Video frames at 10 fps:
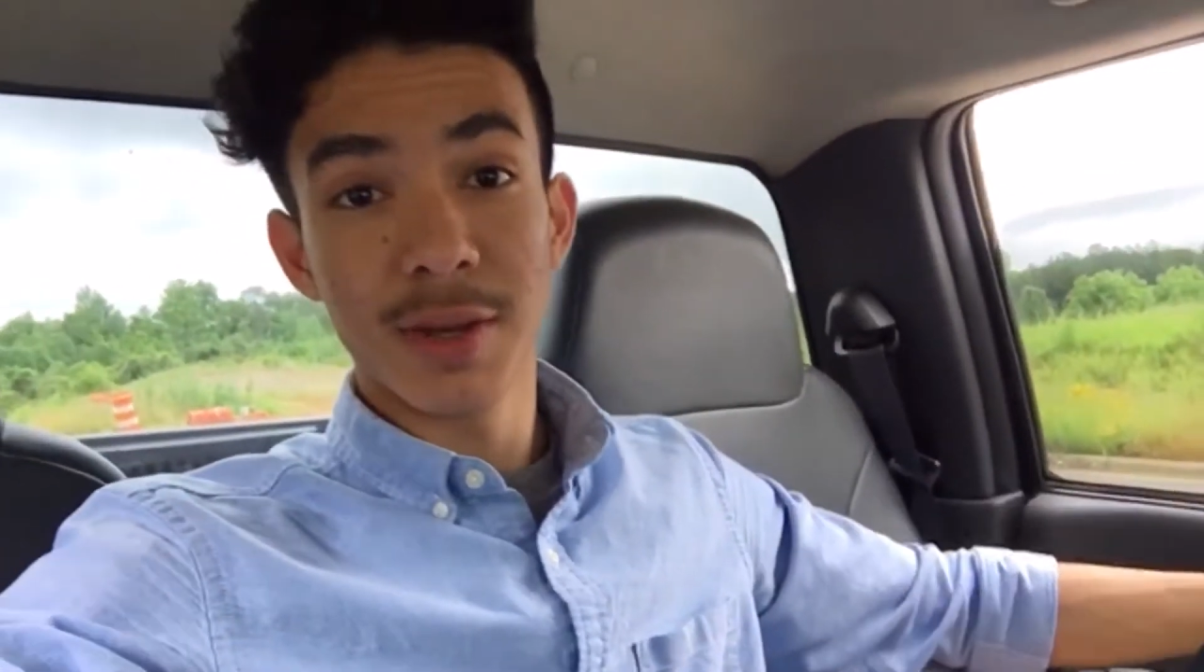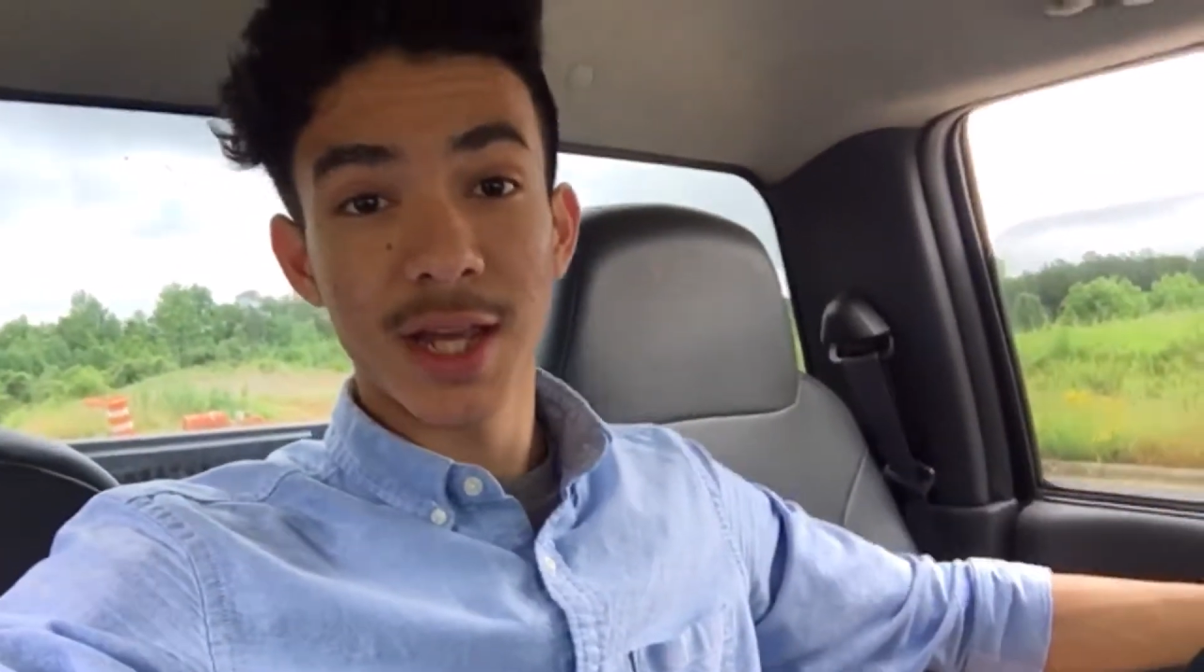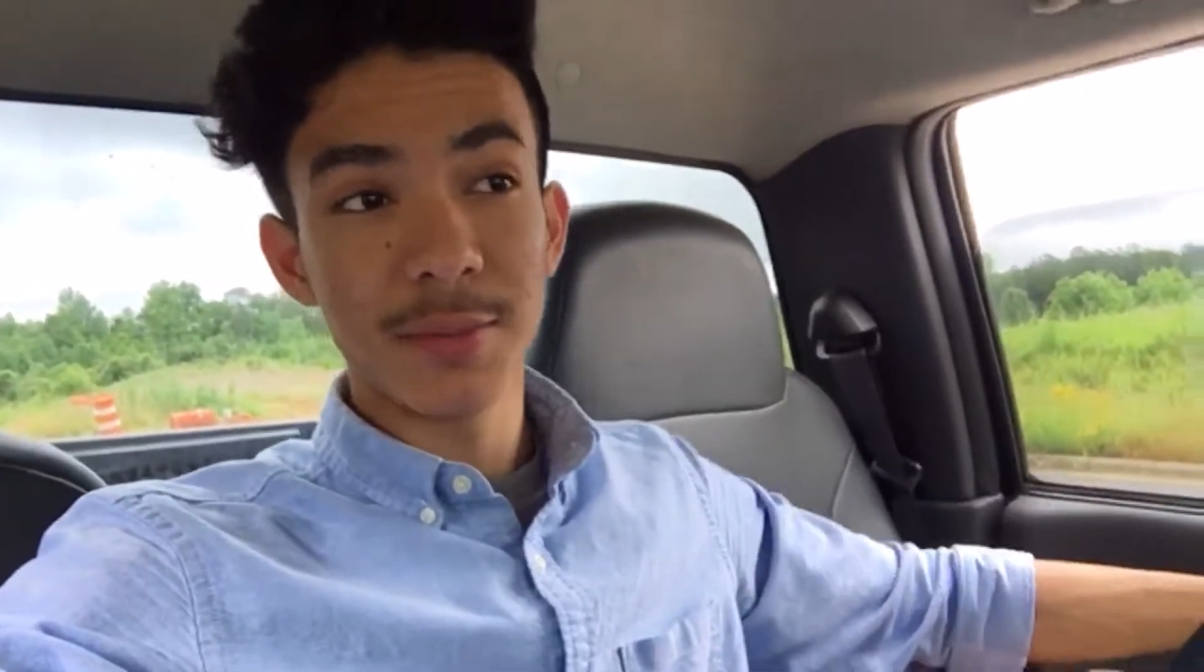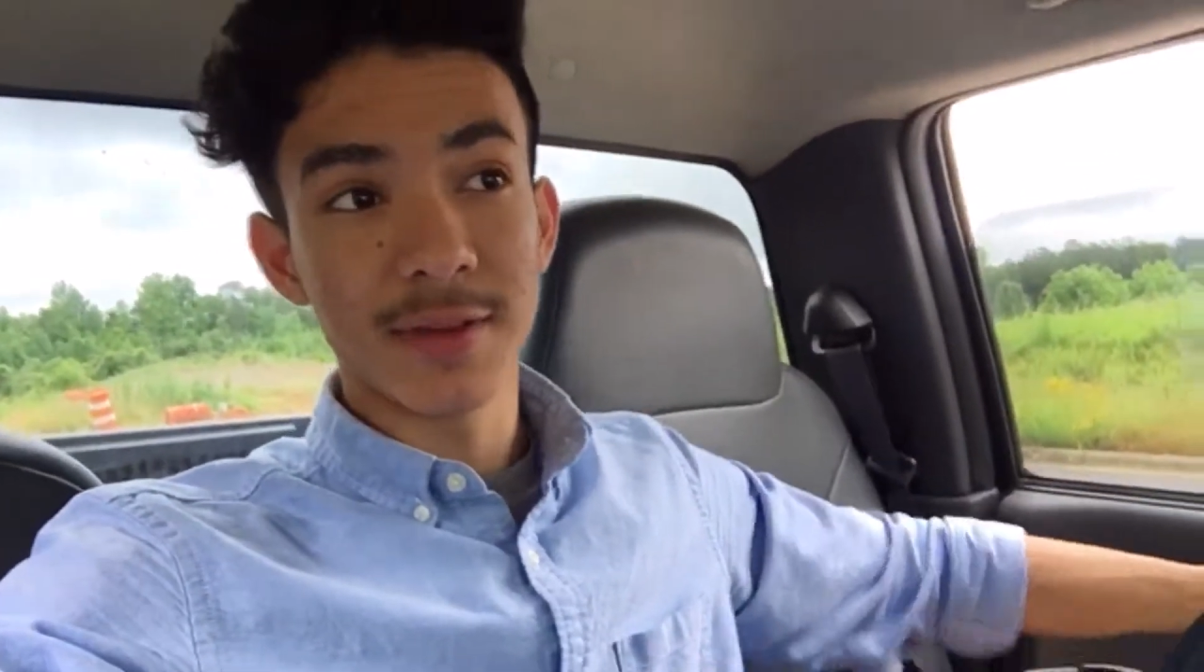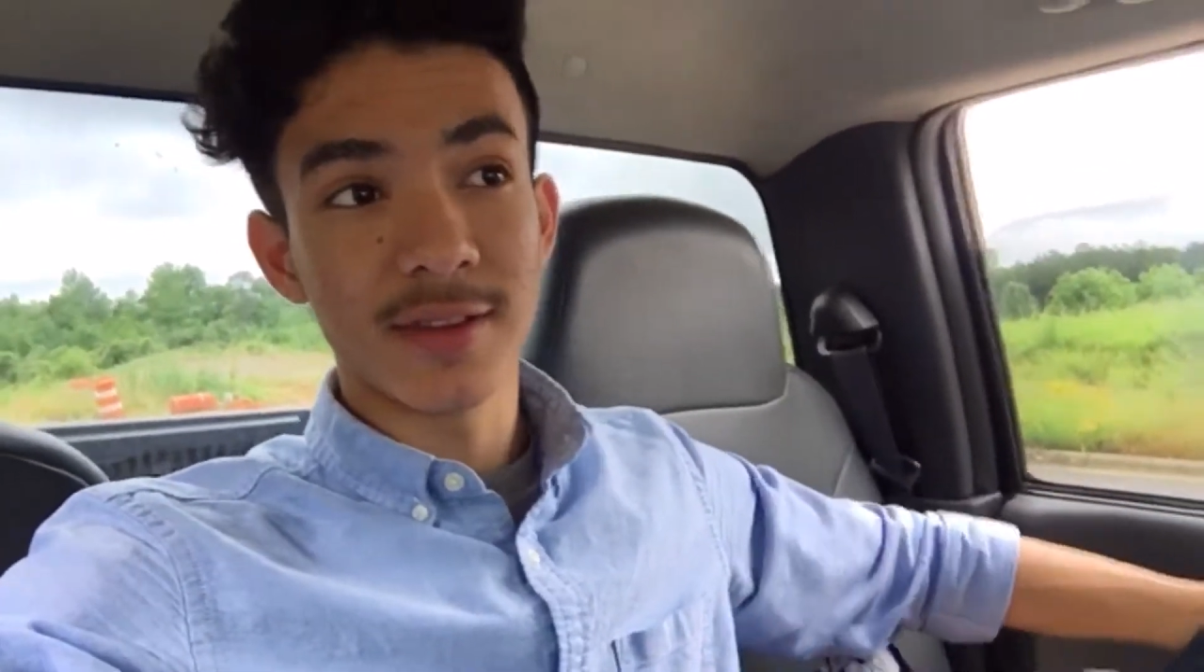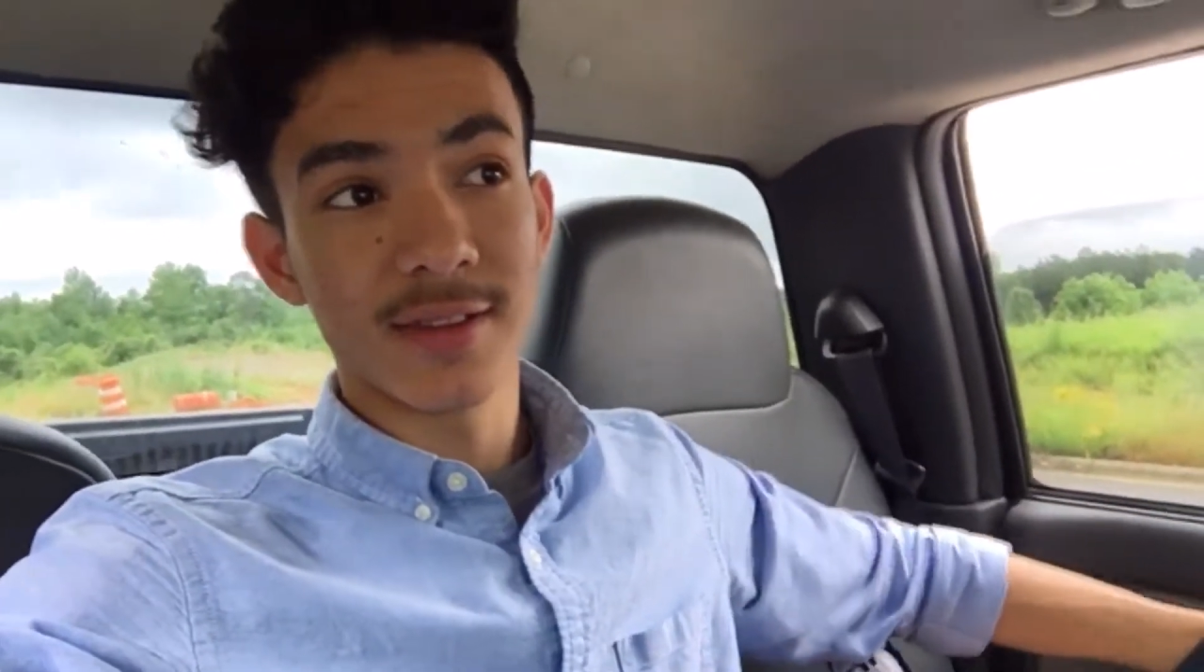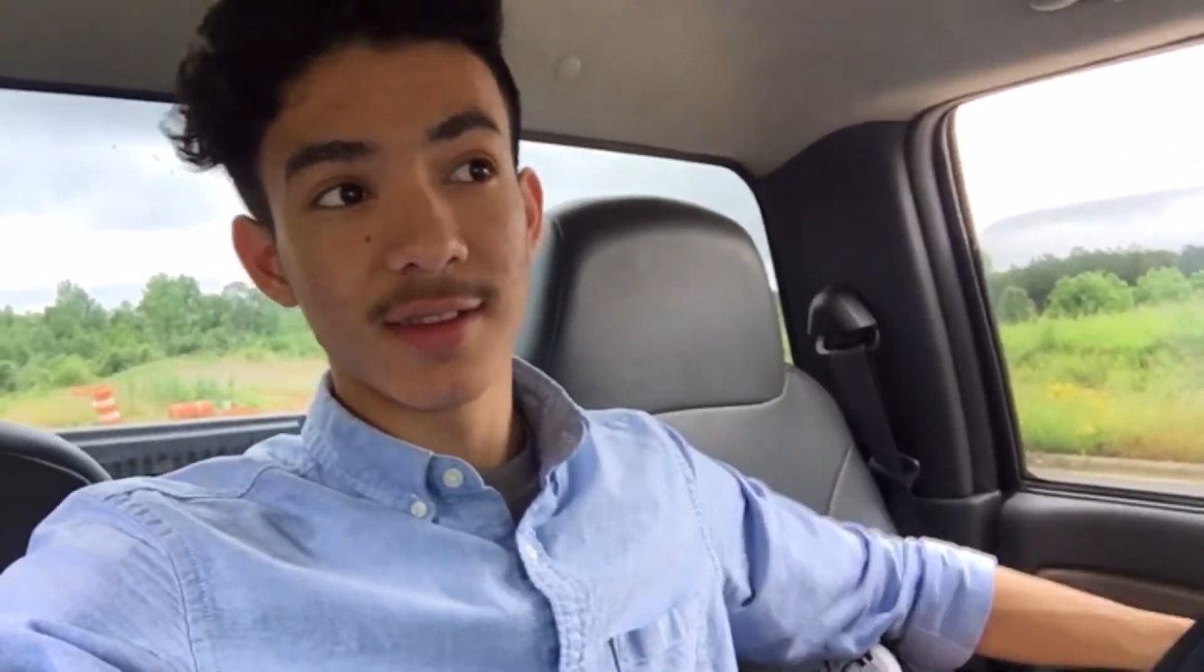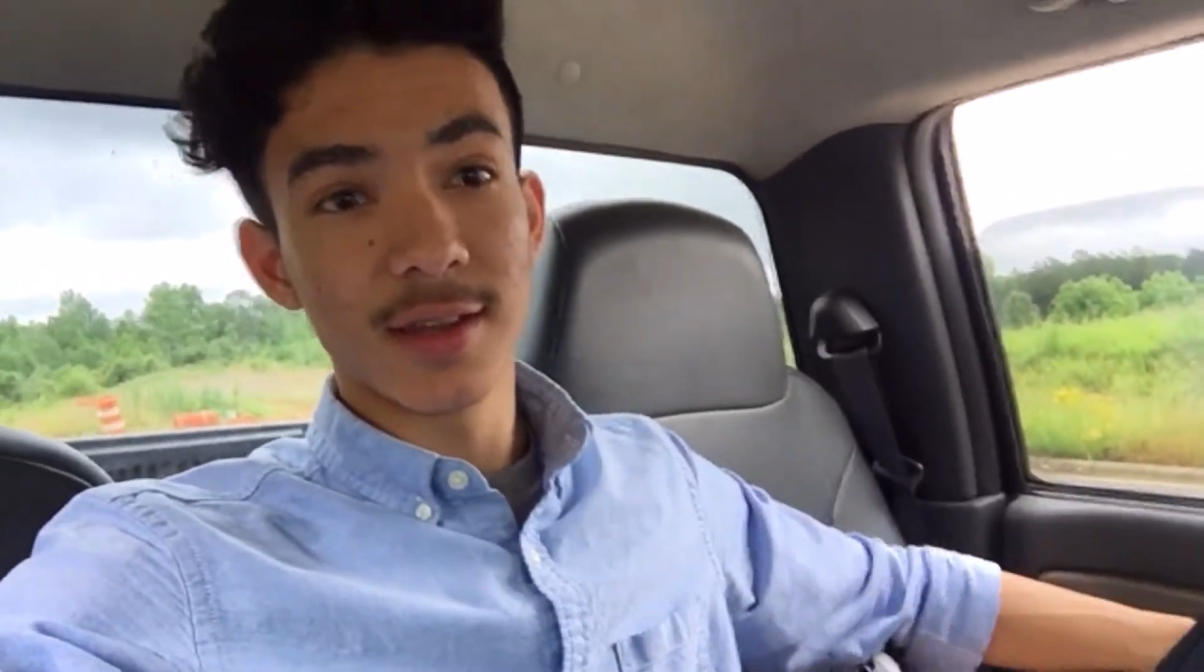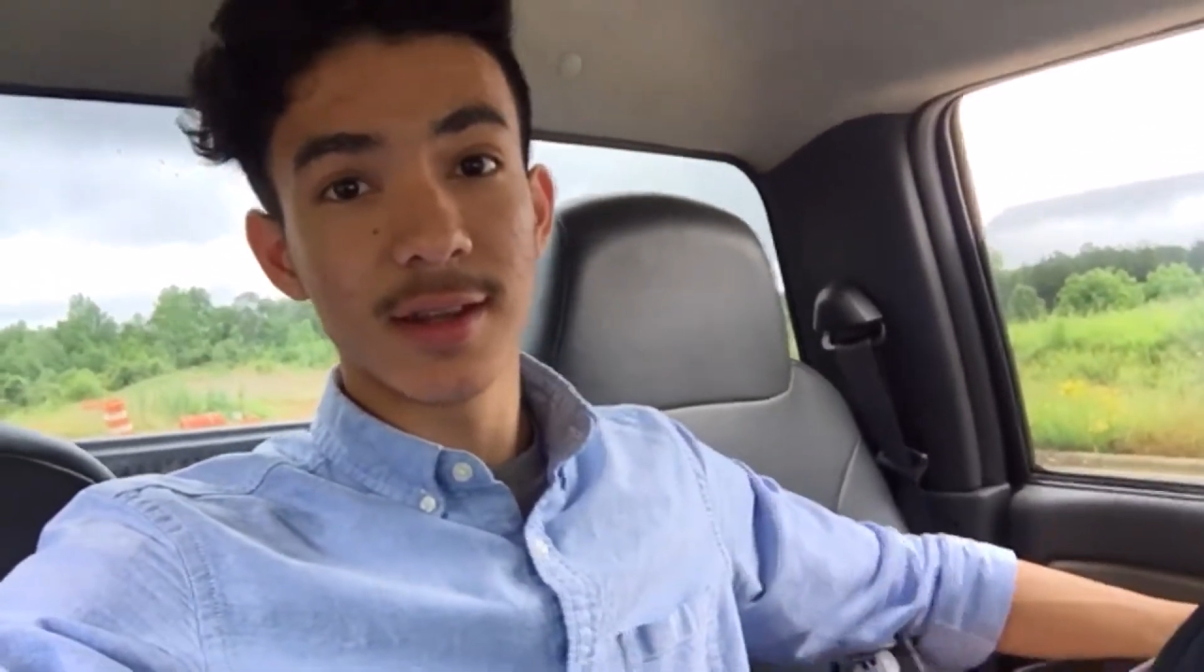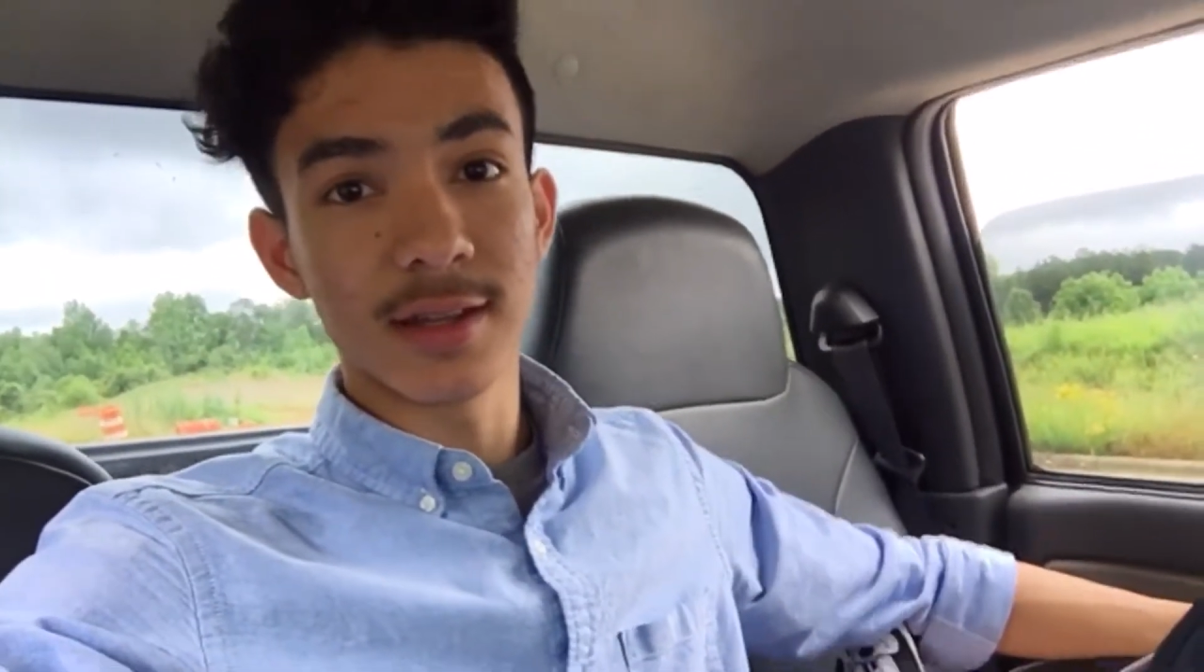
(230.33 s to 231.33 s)

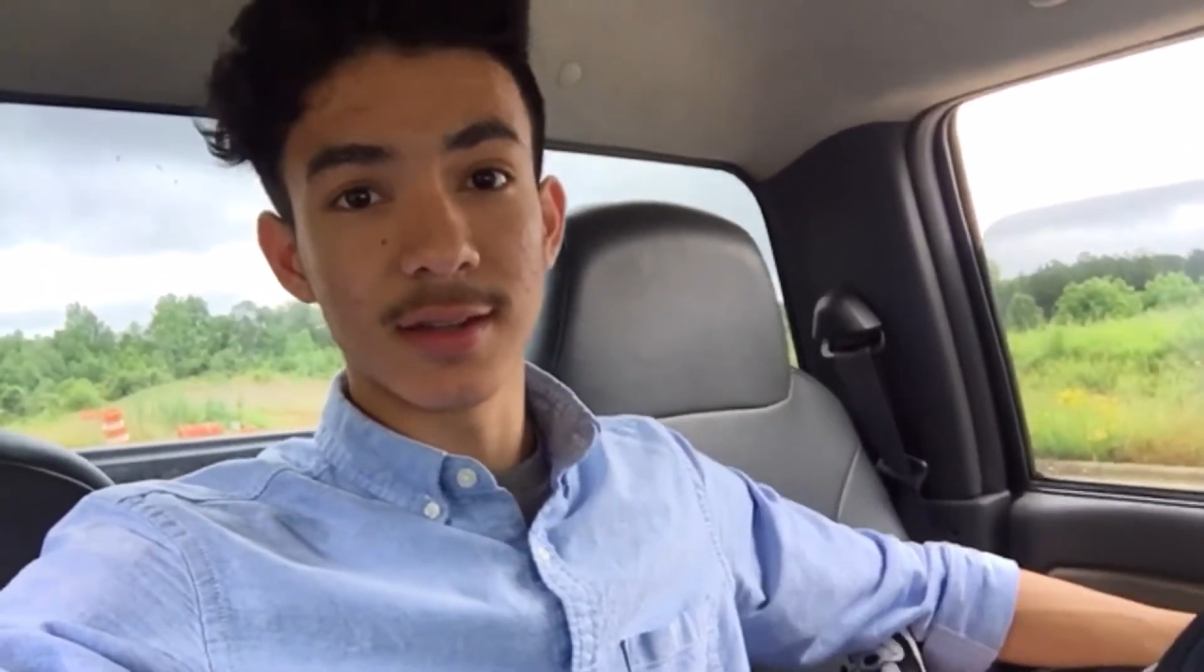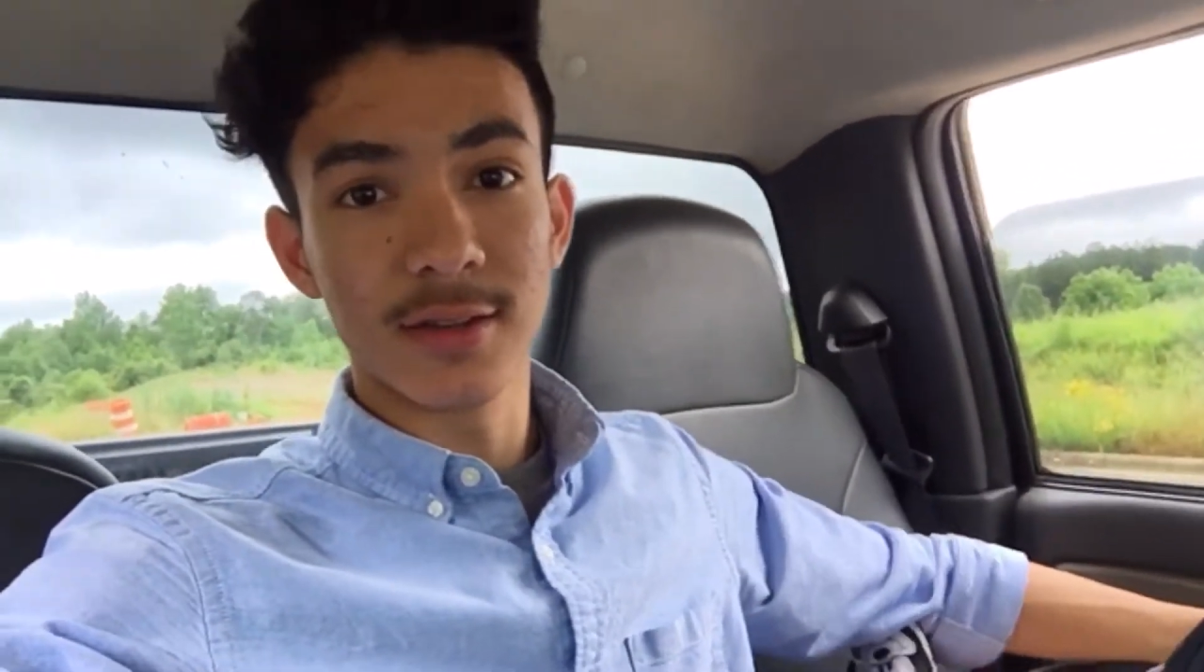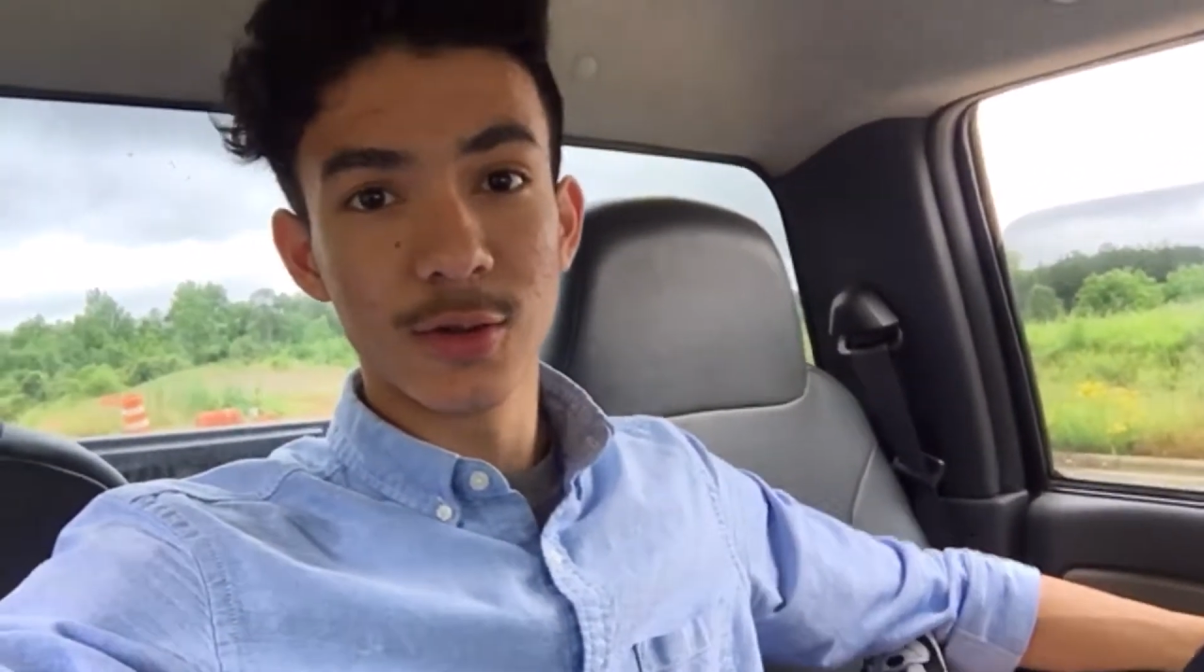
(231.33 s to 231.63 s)
babysitting